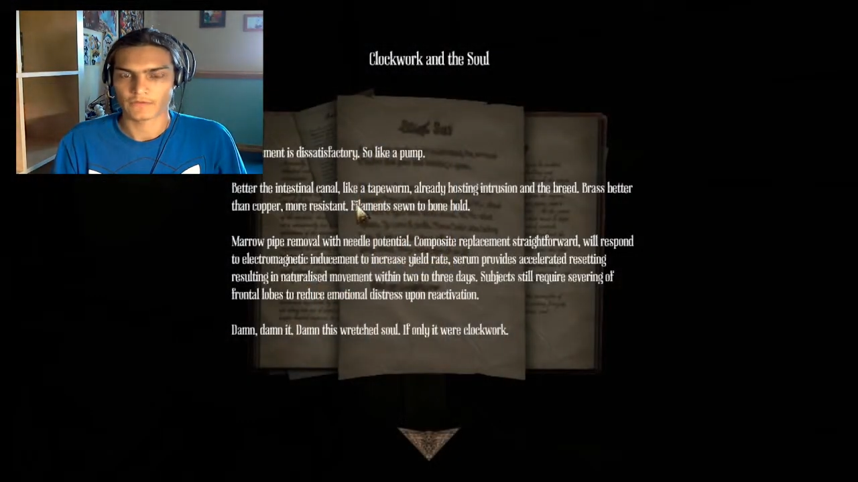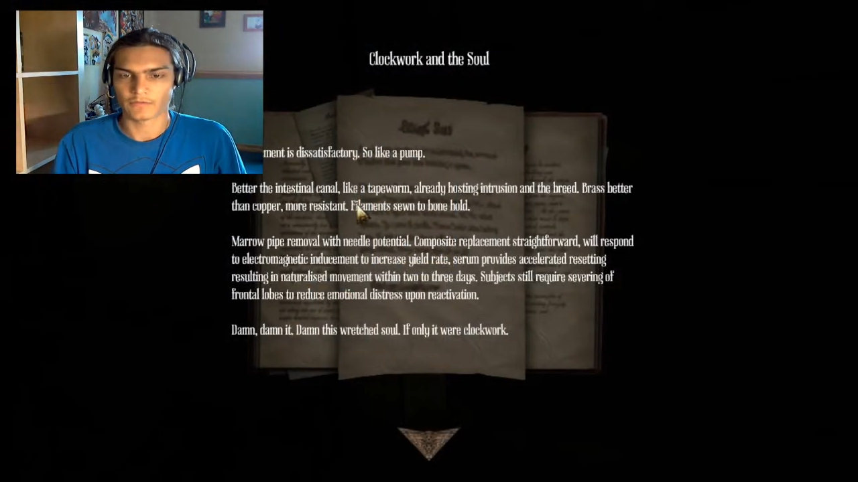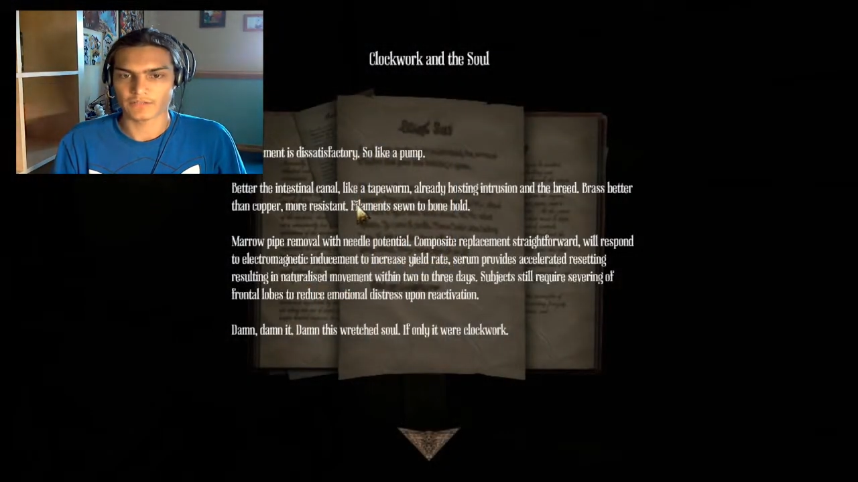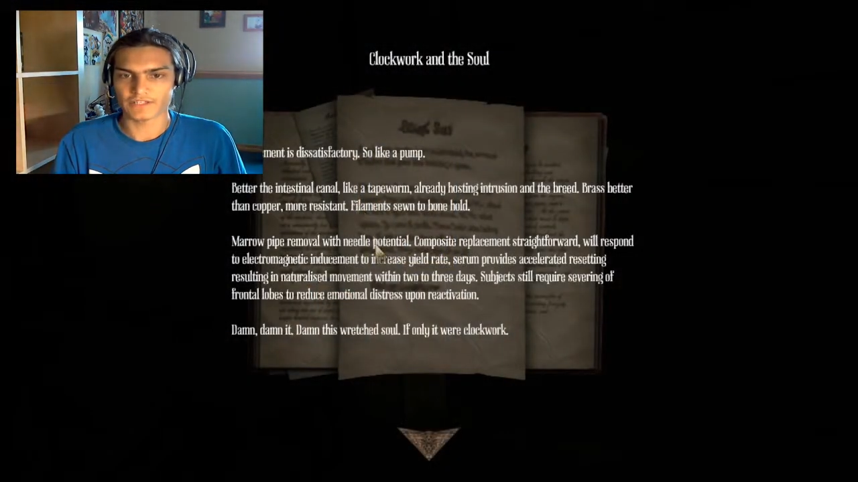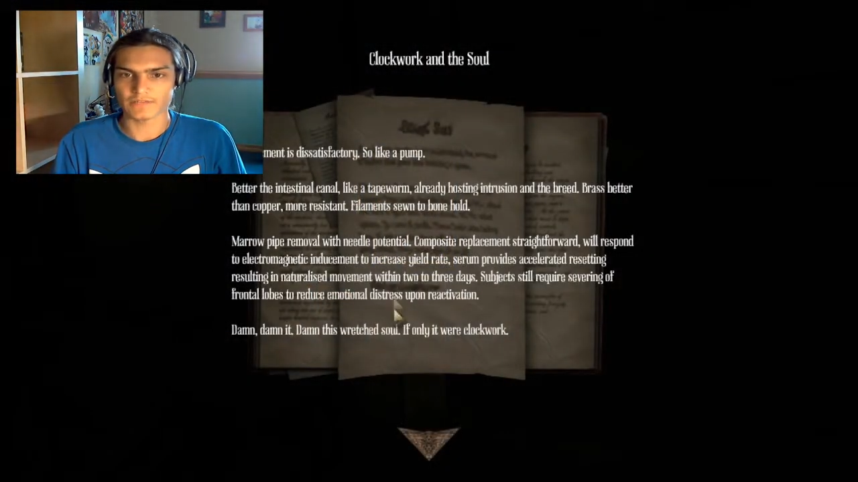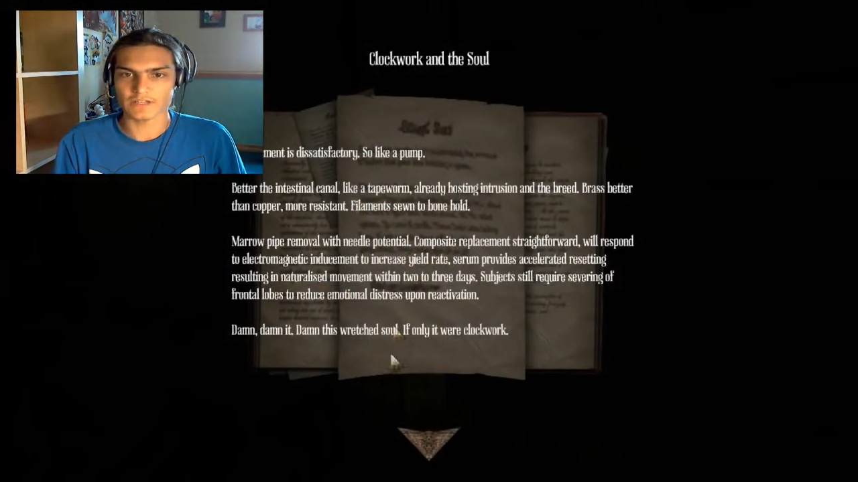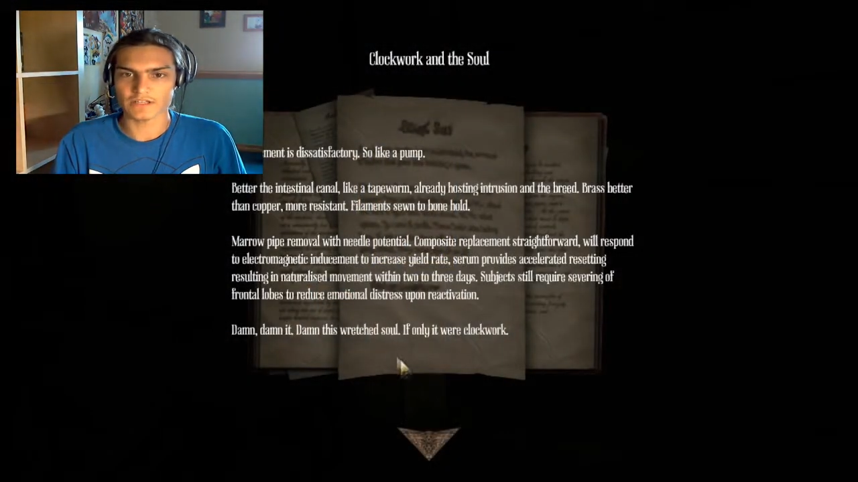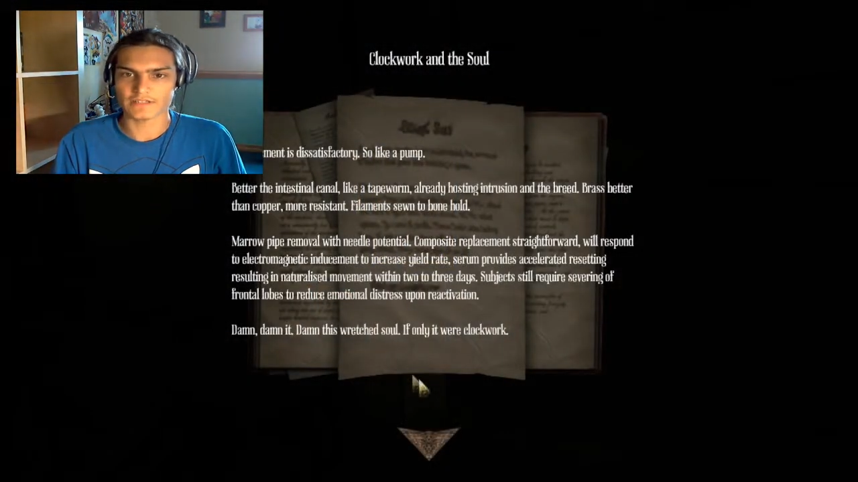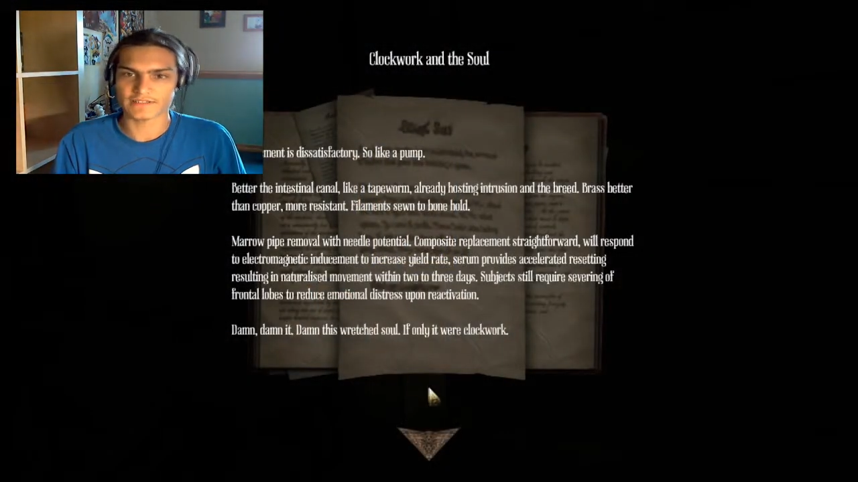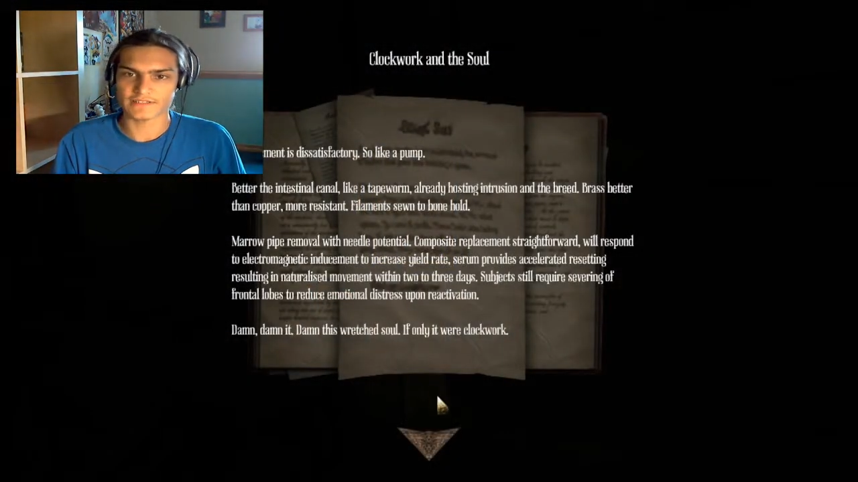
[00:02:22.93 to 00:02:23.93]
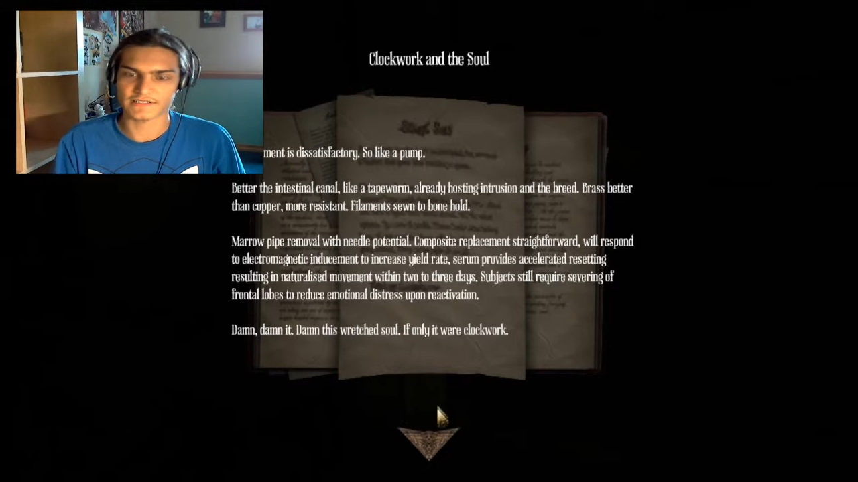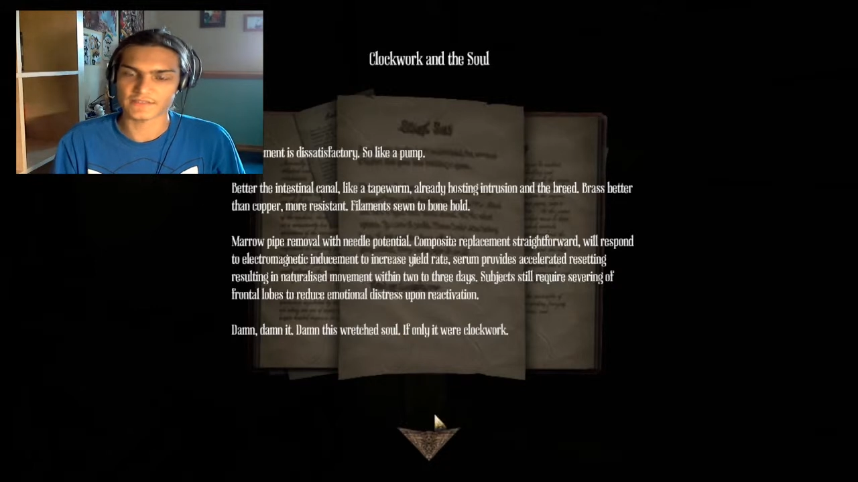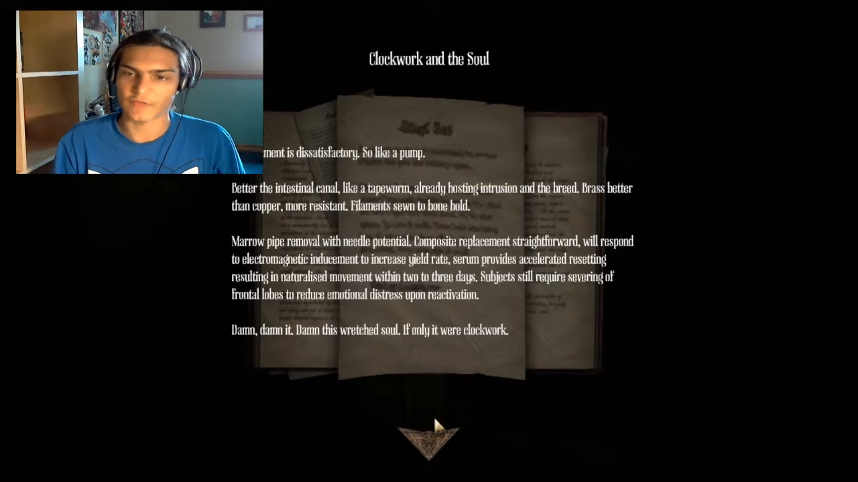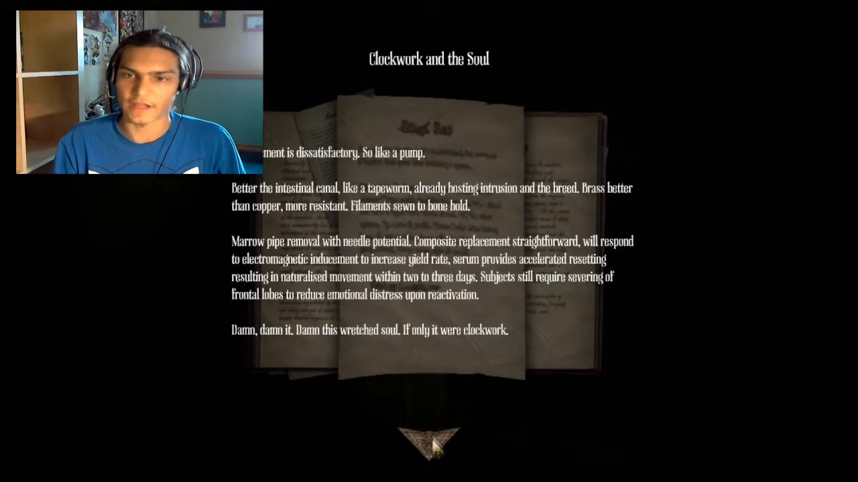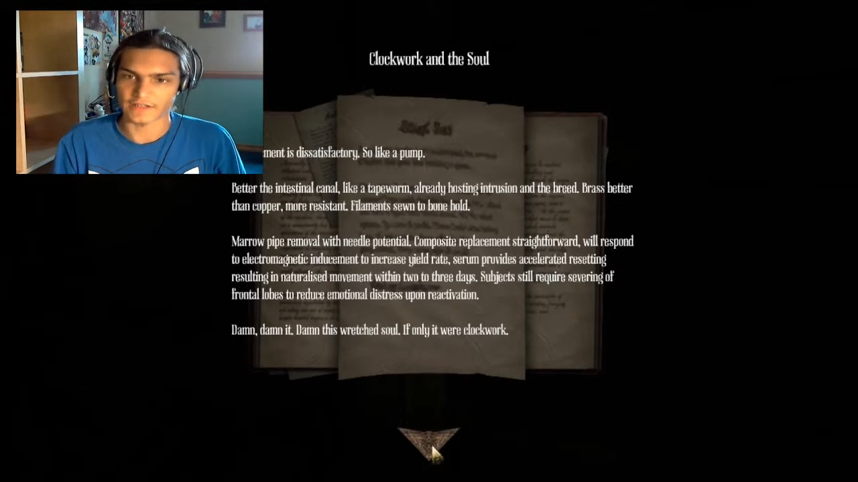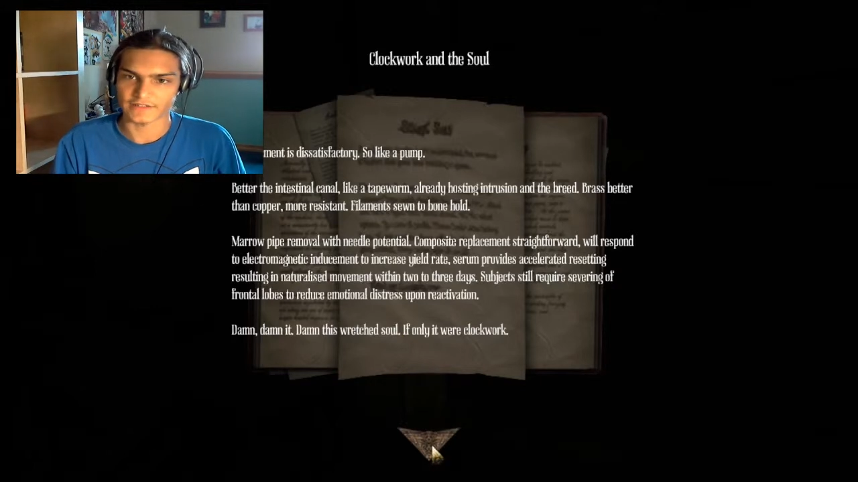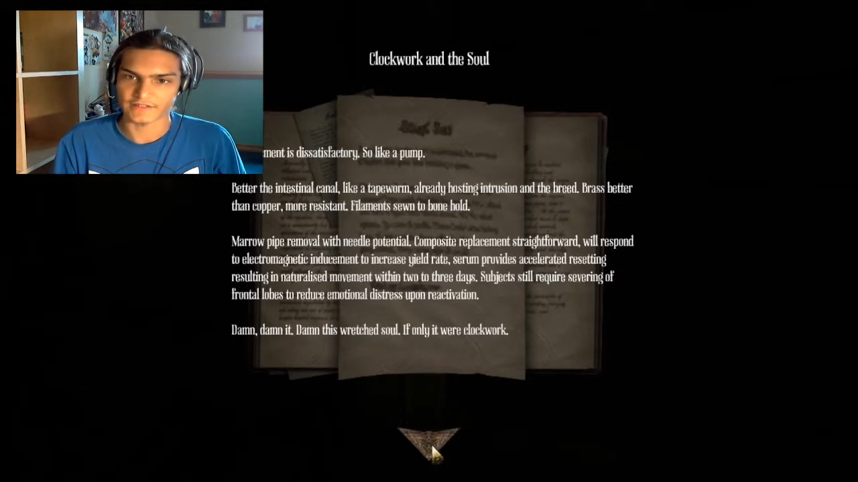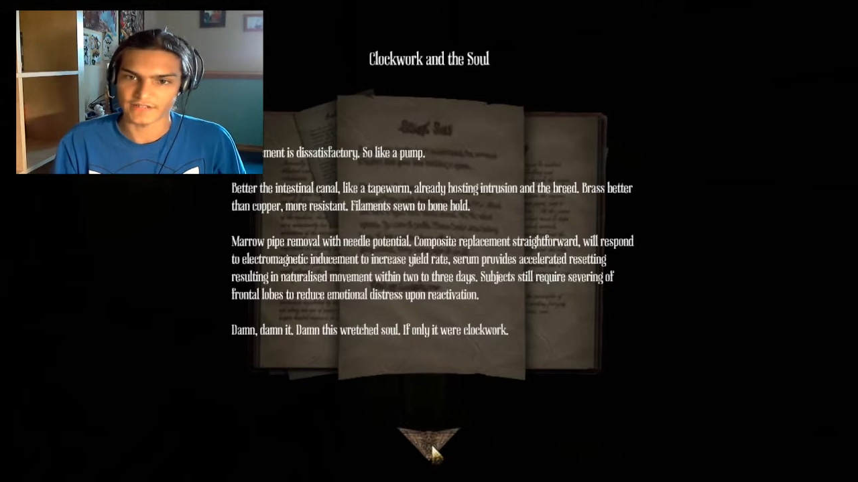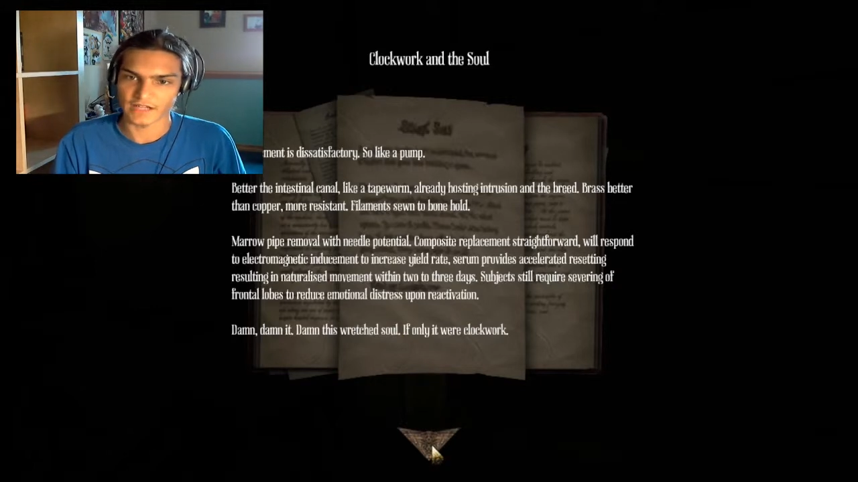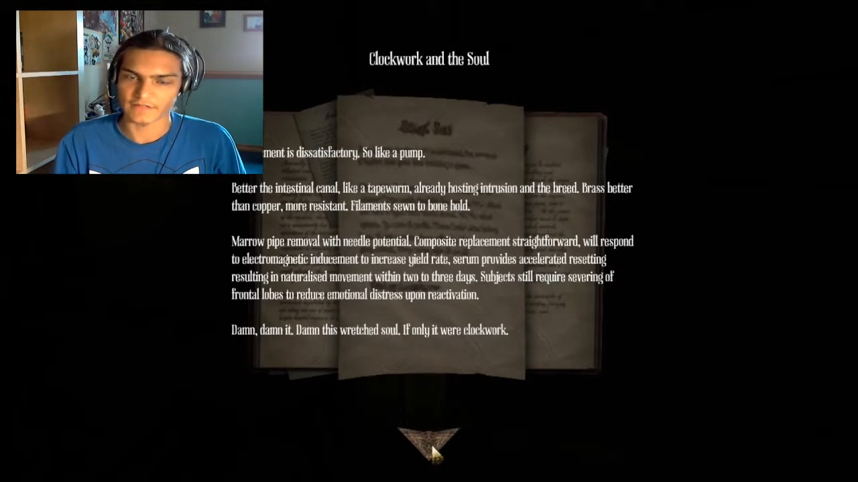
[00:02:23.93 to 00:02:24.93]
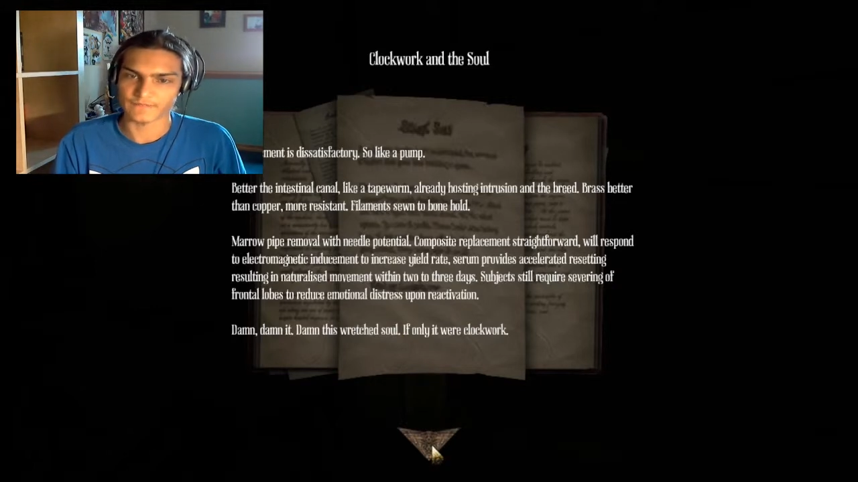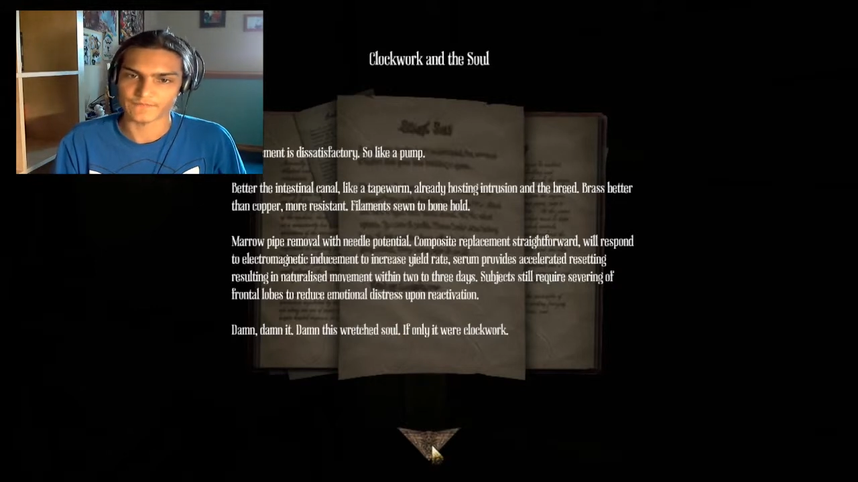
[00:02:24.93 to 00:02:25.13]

Replacement is dysphatic sac